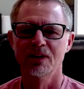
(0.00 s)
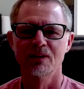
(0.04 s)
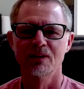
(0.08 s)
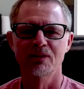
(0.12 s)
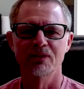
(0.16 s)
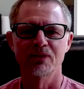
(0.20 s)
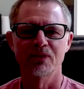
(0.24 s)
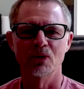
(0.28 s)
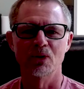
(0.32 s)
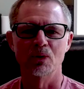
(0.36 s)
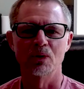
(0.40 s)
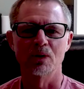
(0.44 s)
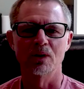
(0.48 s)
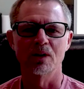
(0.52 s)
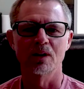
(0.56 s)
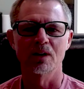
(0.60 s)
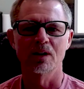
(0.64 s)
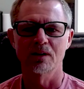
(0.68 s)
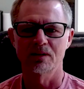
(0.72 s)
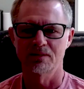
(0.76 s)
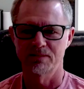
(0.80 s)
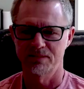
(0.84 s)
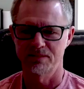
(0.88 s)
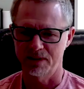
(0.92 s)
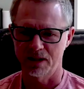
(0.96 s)

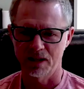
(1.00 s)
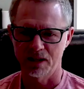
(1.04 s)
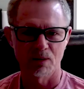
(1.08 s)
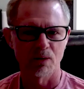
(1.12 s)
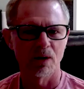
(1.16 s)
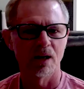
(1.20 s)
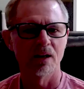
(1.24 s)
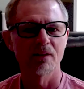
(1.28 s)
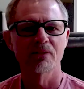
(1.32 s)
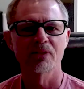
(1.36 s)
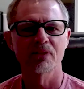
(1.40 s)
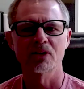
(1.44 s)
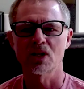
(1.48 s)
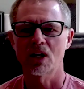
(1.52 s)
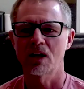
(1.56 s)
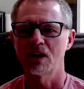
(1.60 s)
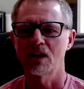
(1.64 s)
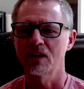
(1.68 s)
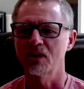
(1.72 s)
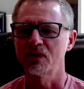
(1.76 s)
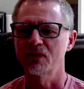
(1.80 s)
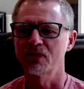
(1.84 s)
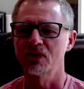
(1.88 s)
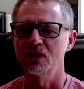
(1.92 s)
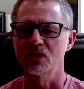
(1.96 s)
for equine
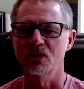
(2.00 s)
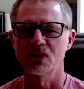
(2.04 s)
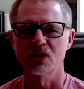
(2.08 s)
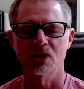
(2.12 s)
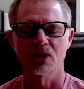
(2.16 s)
photographers.